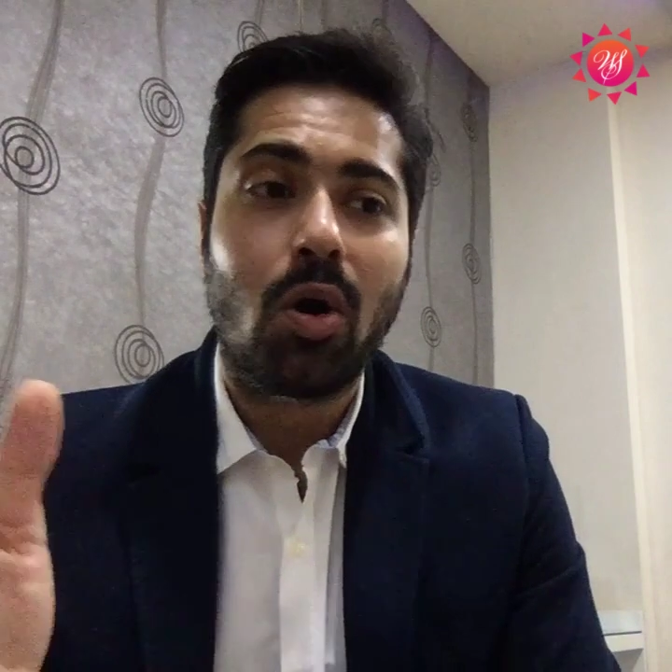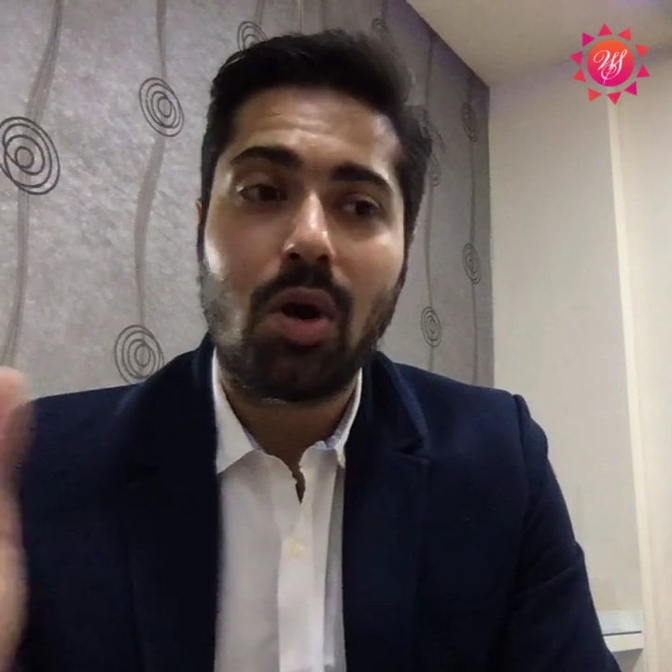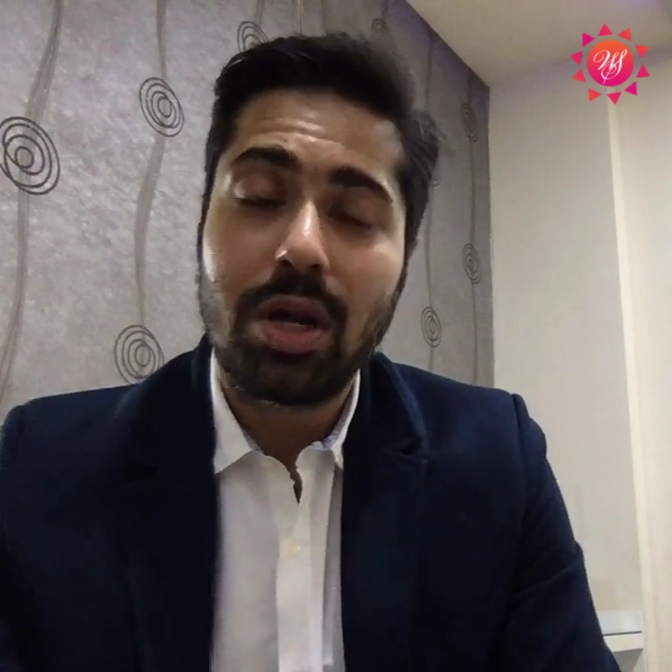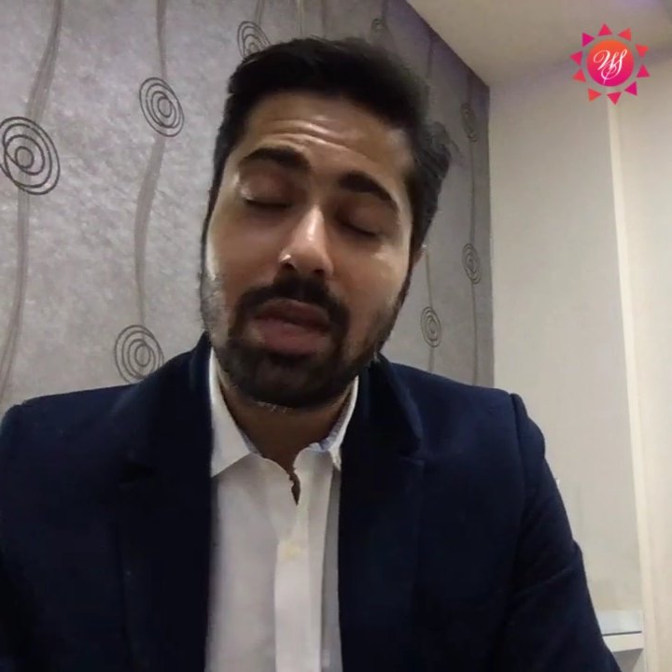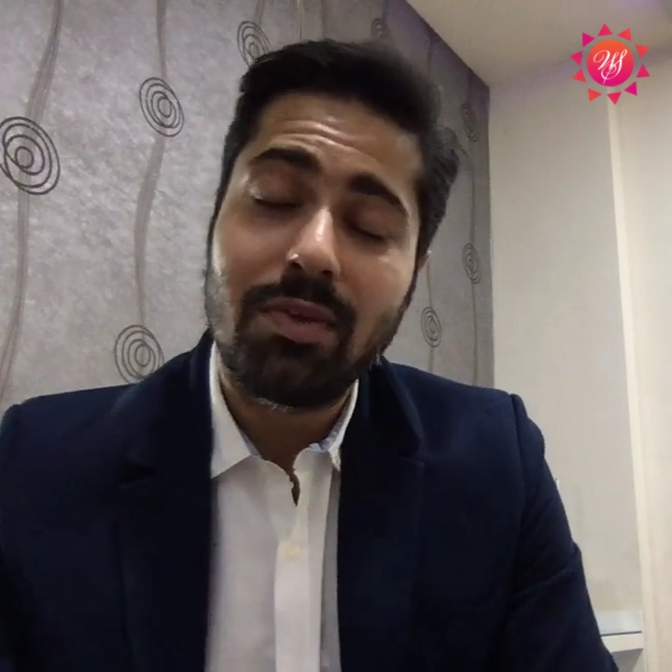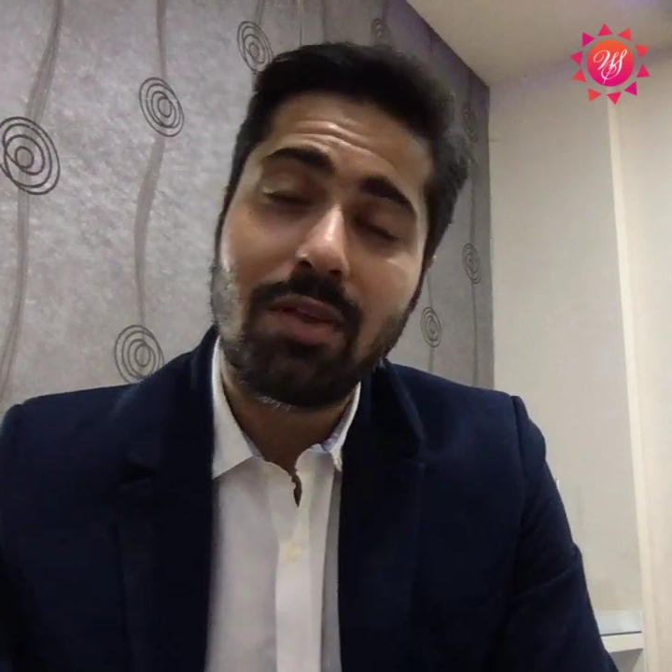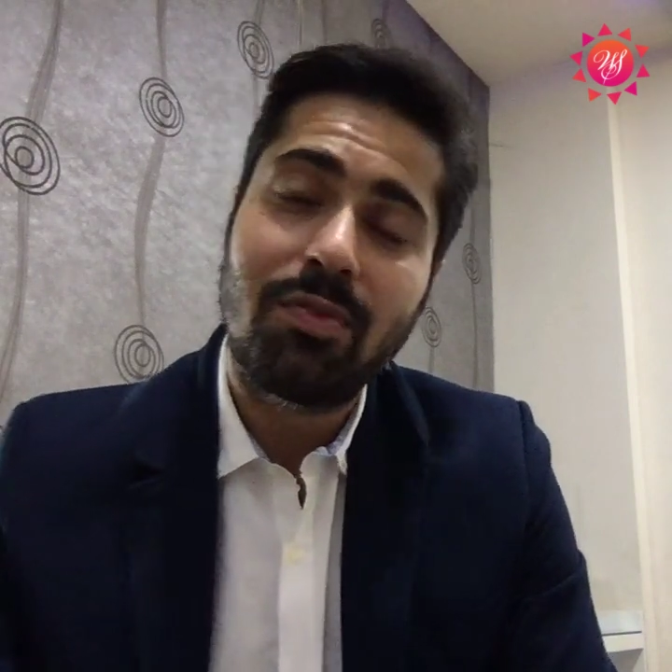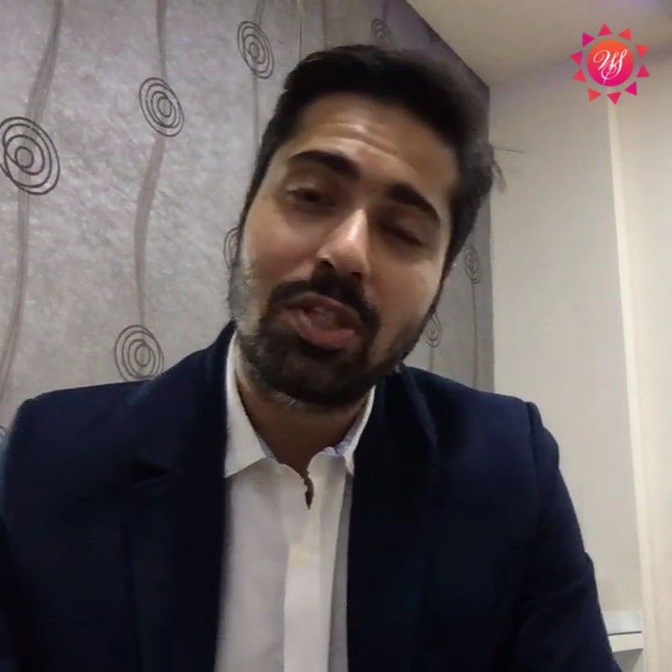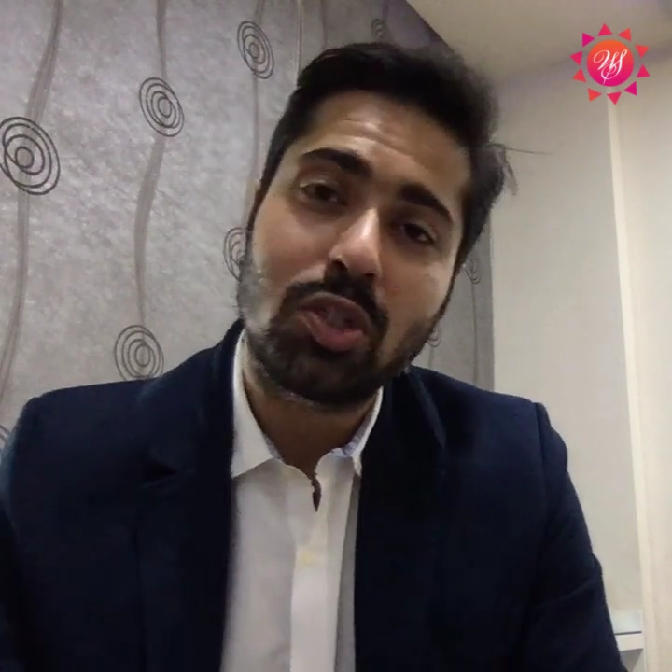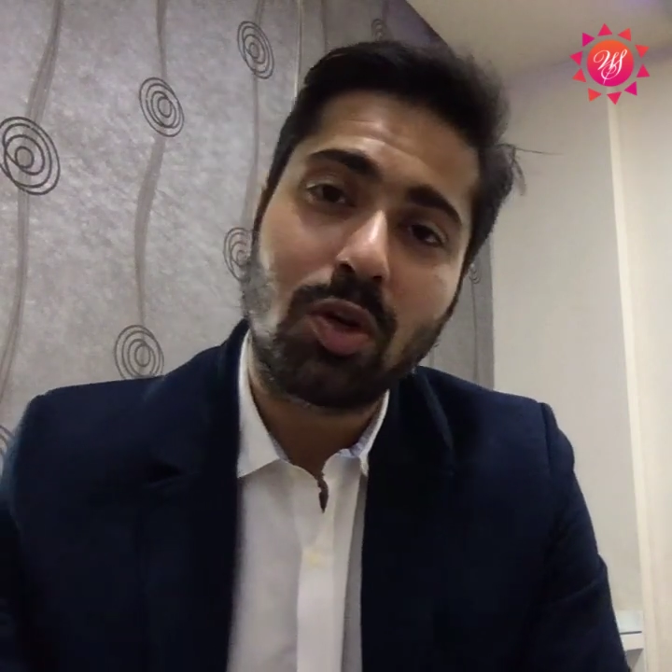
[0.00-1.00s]
or even
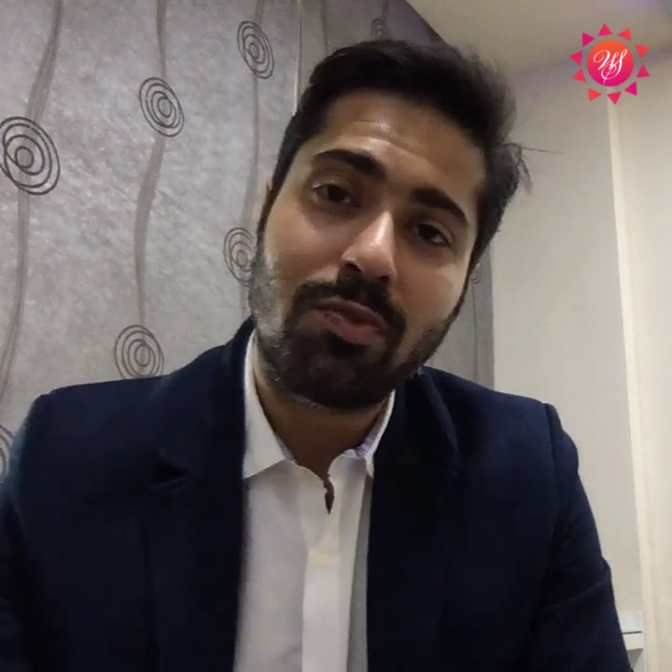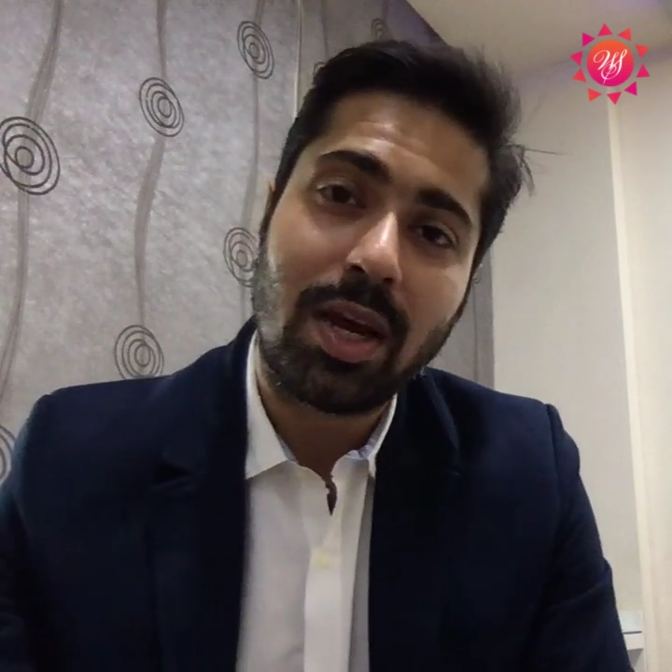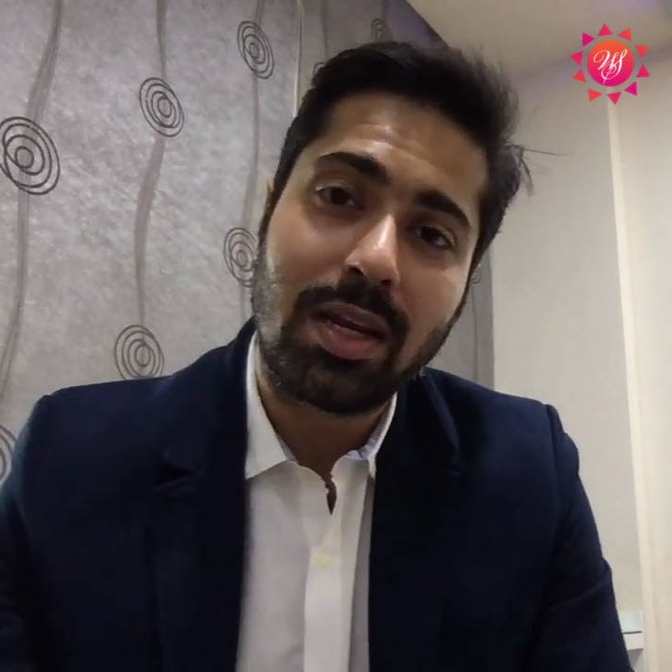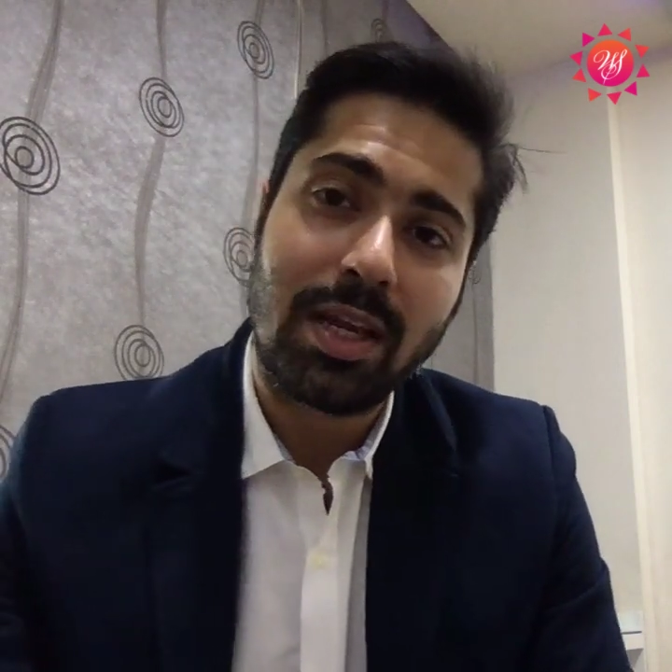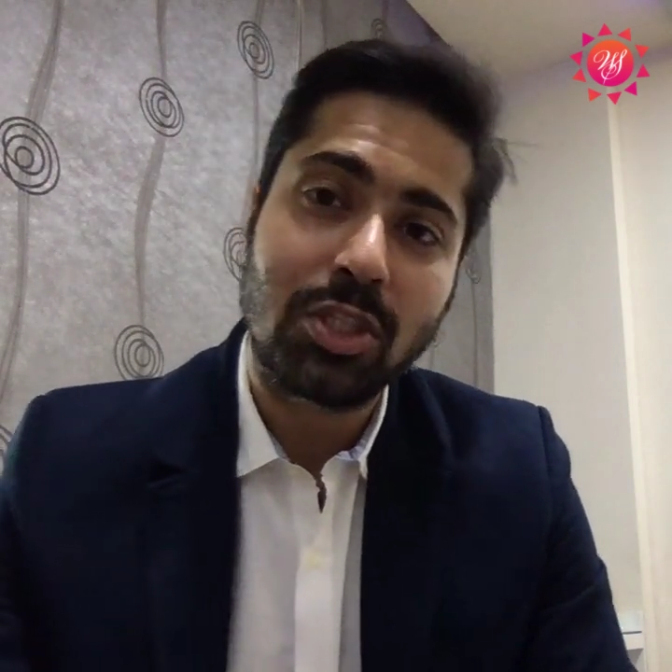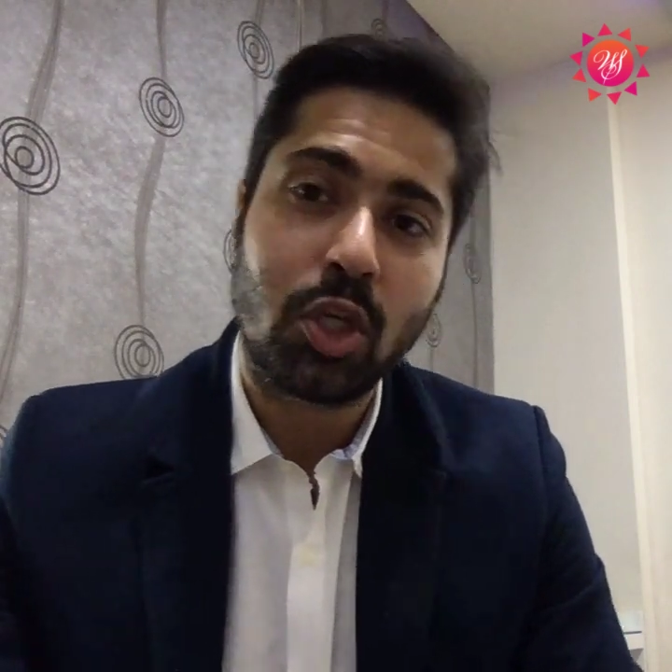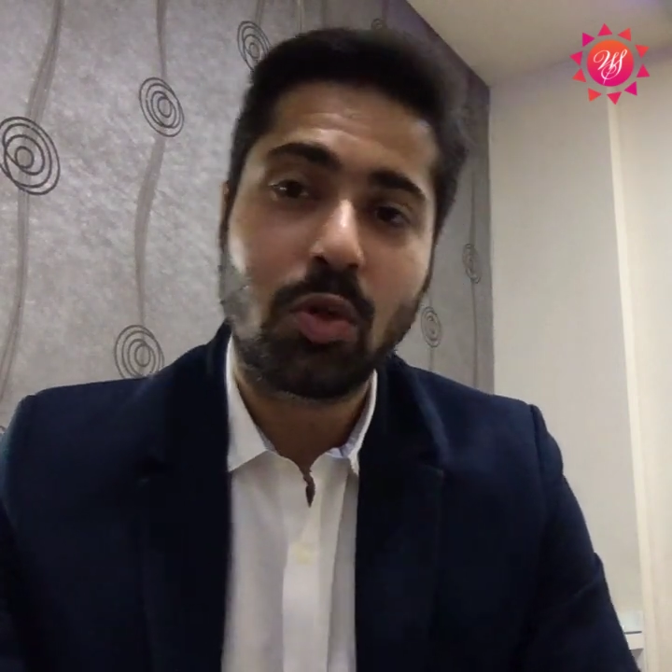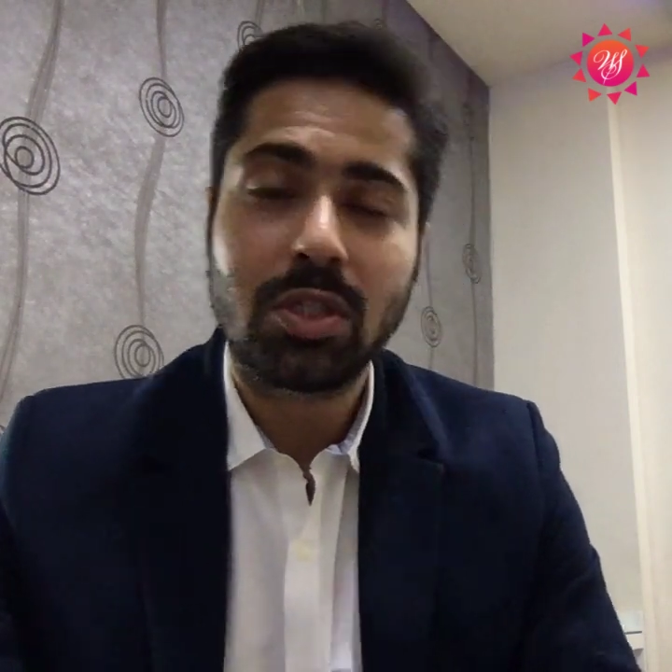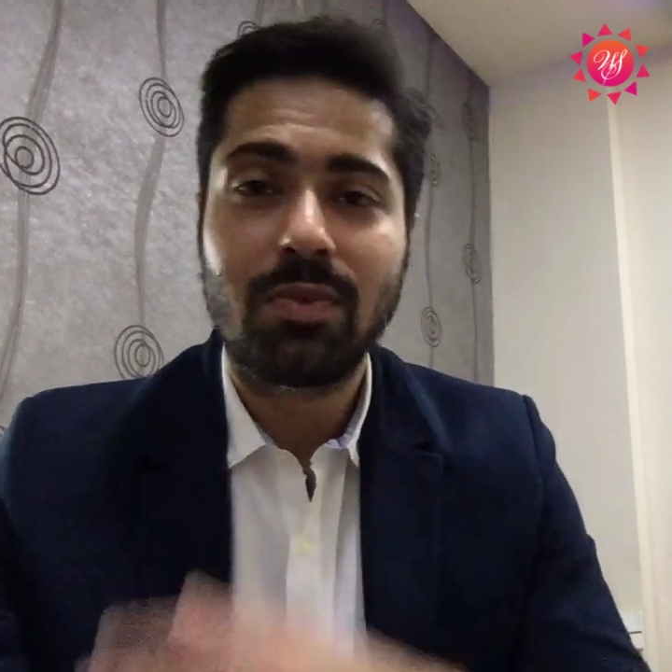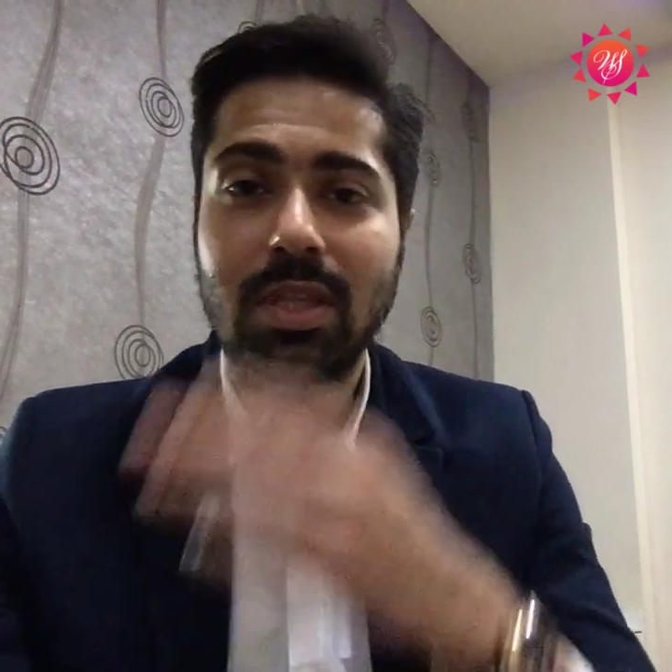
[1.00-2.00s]
if it's your final
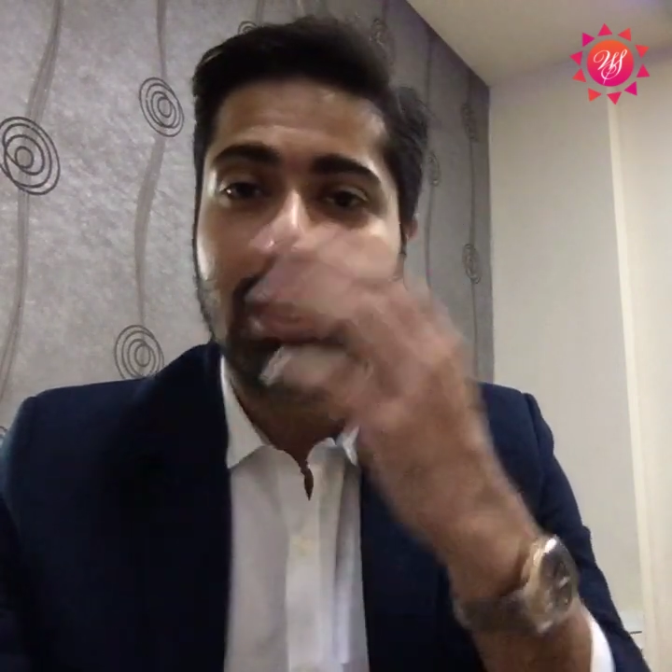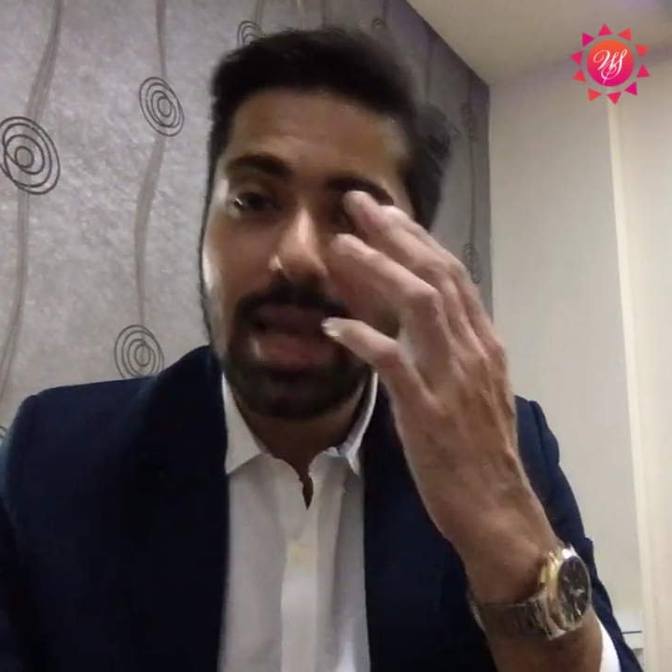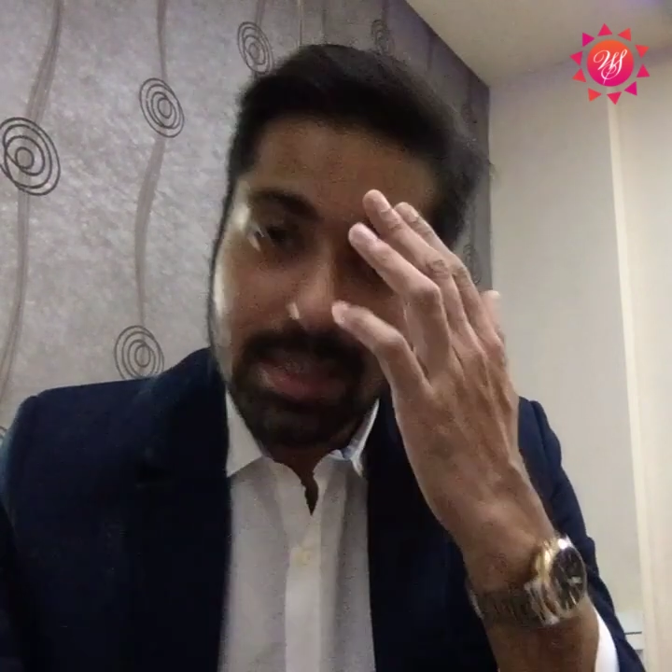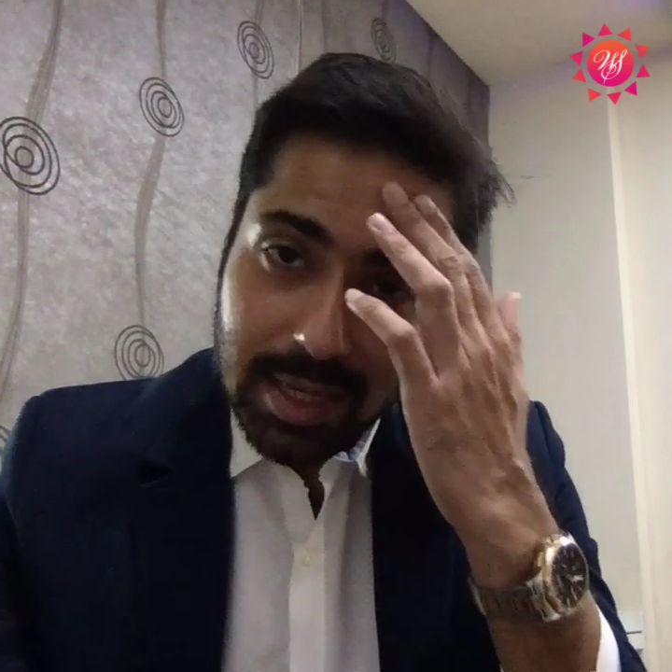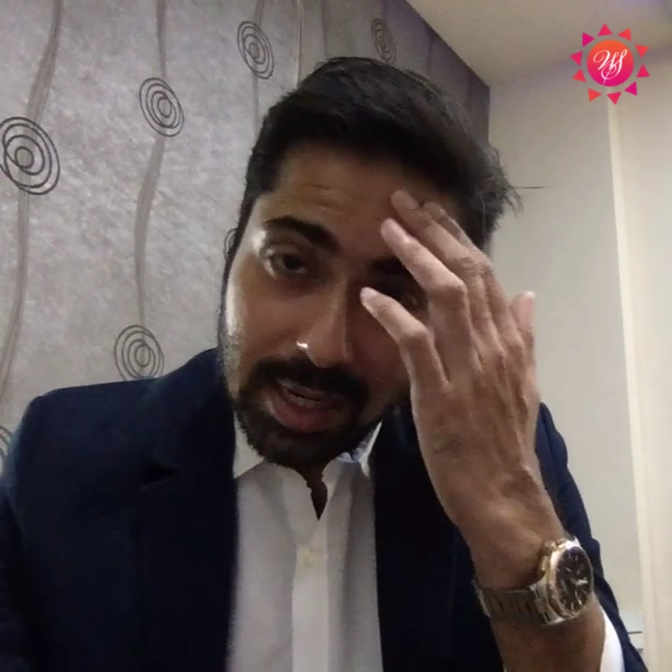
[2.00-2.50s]
execution with the guest.